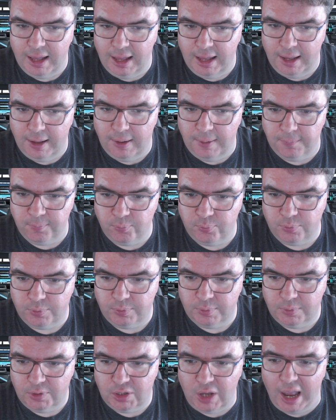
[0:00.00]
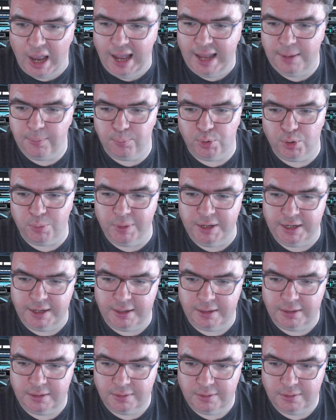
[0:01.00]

um, time permitting.